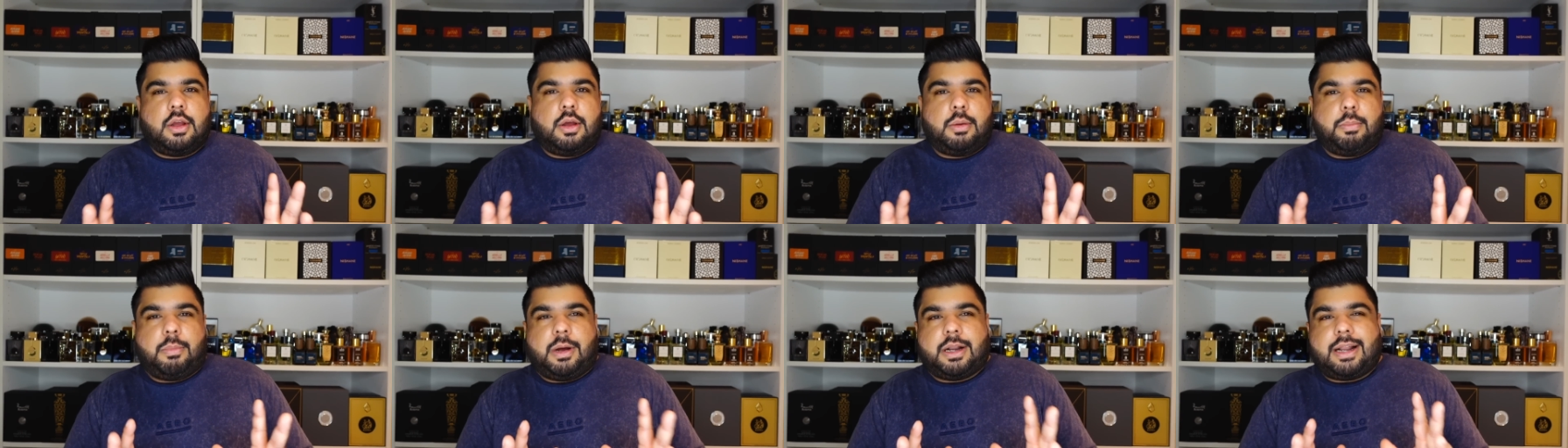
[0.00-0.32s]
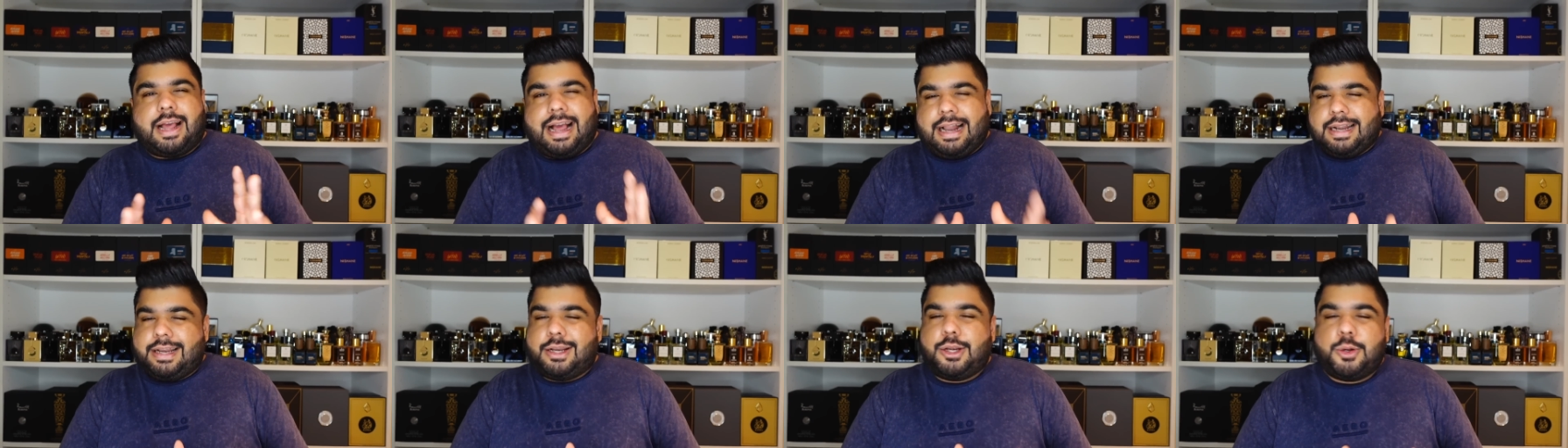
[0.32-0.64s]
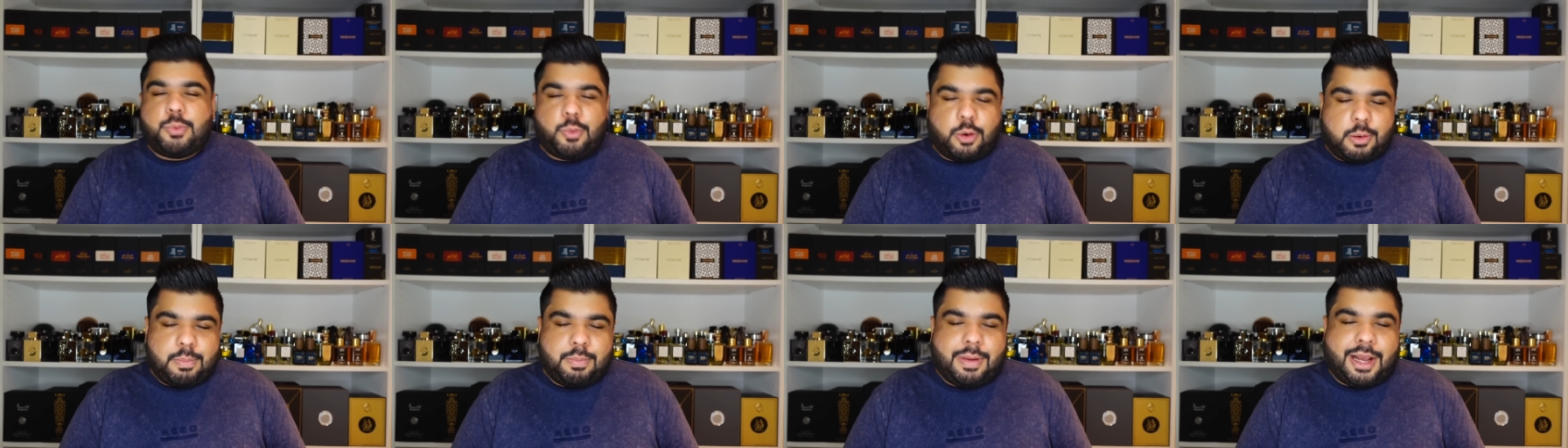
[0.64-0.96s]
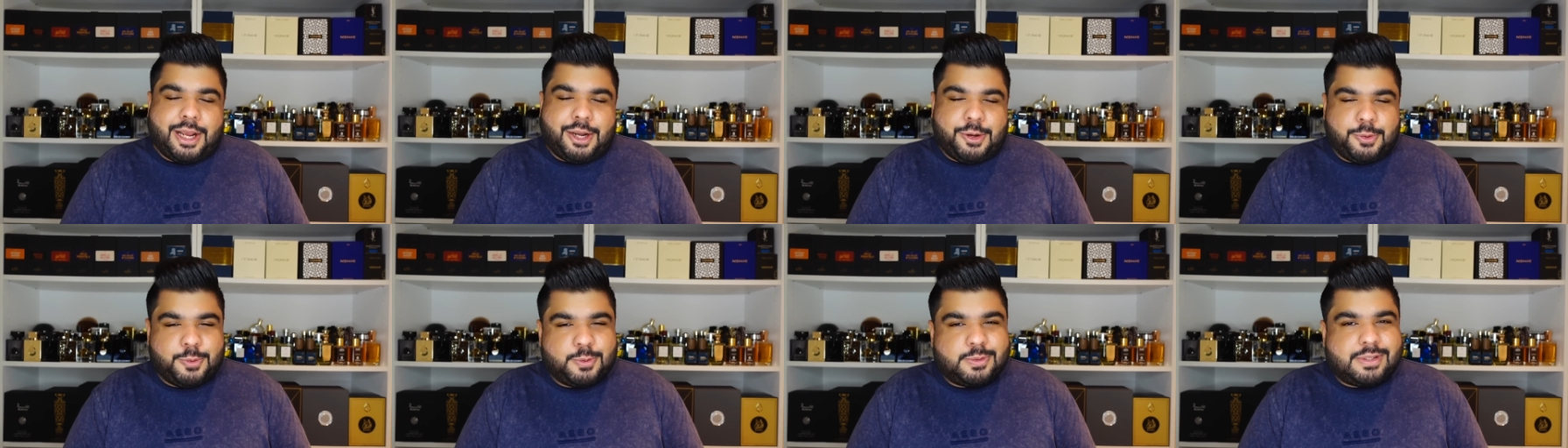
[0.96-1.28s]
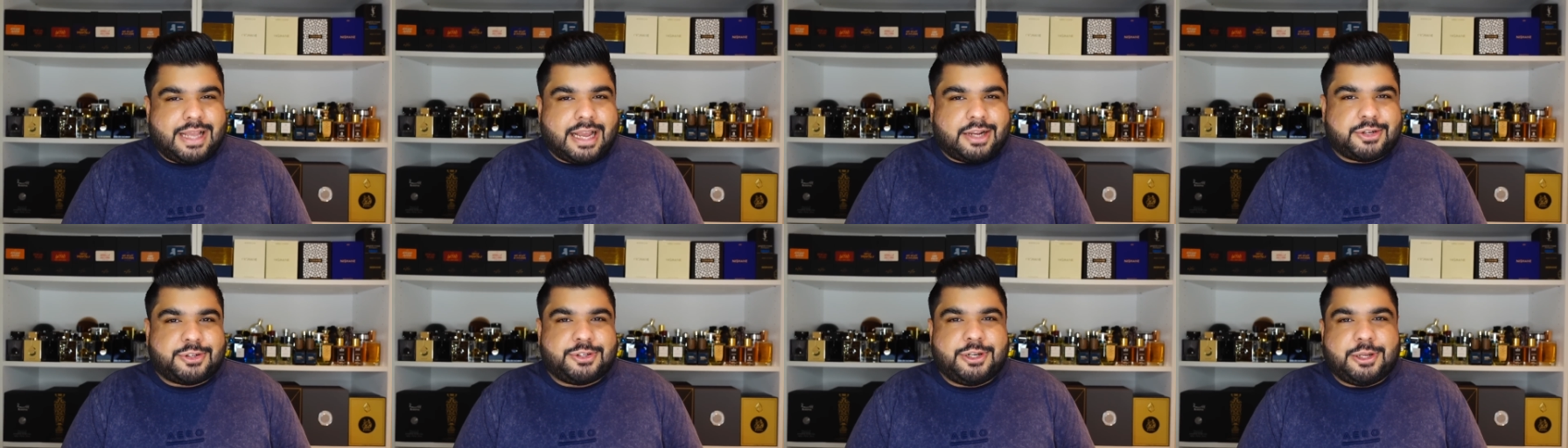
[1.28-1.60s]
but I'll tell you what my nose
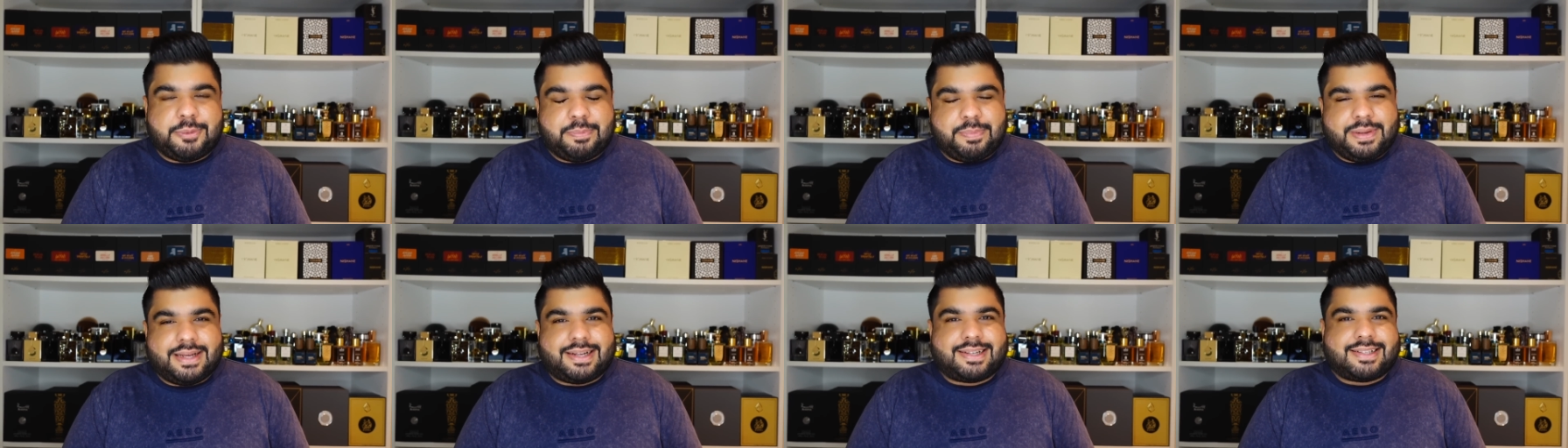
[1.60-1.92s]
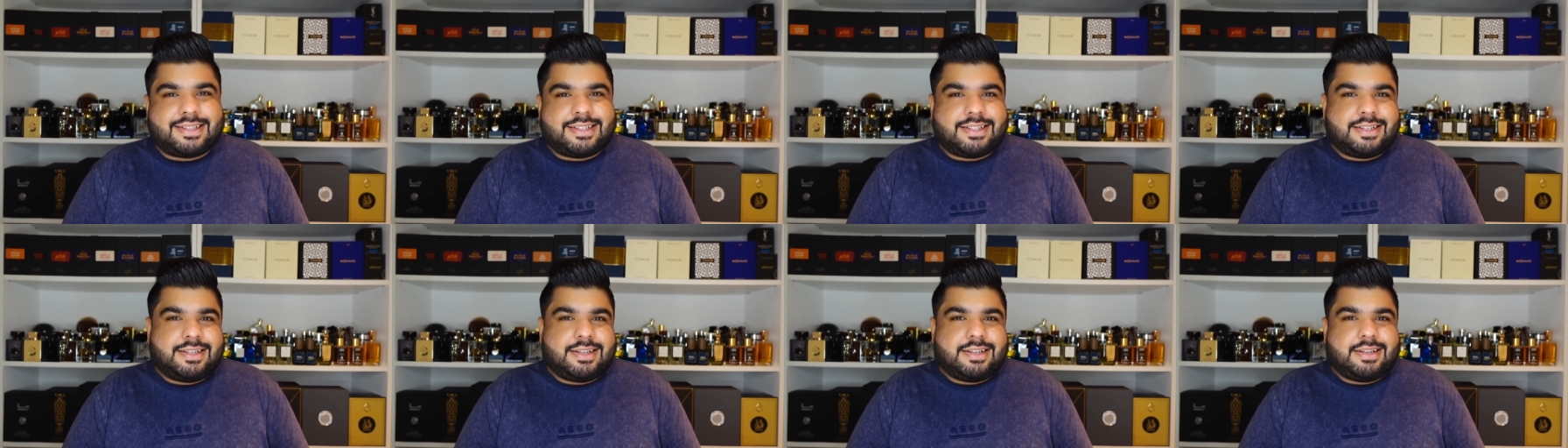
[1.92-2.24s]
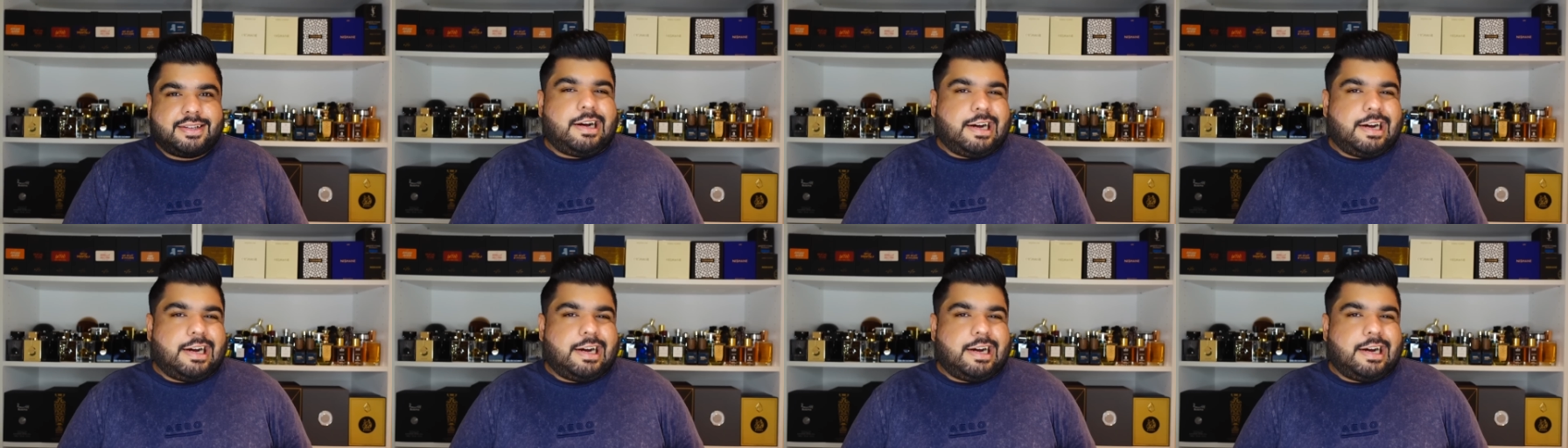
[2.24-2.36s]
actually picks.